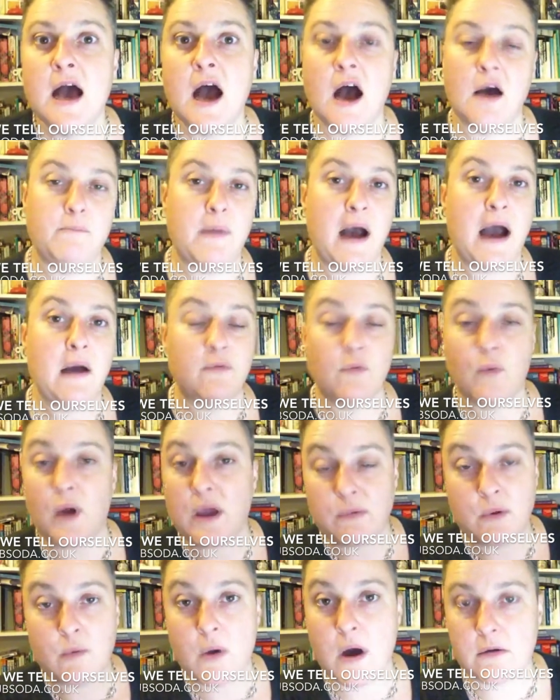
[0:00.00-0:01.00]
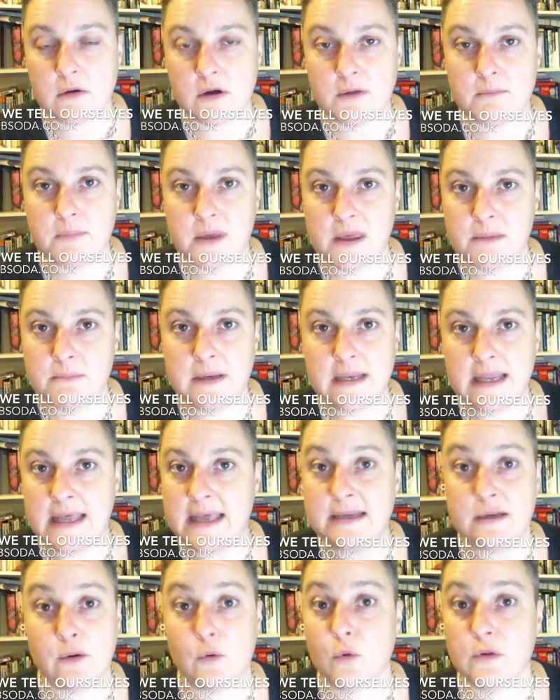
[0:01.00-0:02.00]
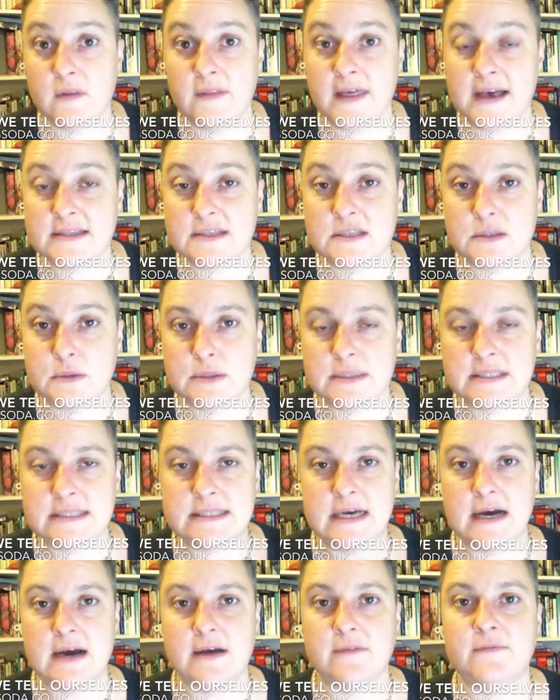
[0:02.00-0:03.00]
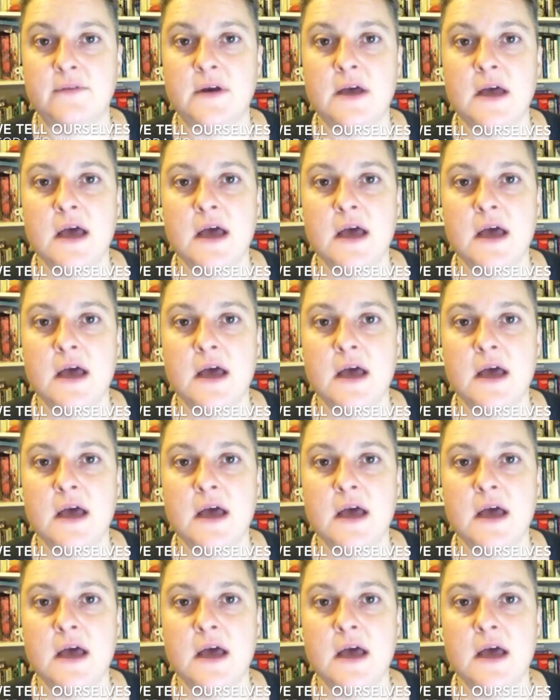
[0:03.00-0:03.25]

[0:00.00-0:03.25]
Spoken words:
about the way we welcome people in and all of that sort of stuff,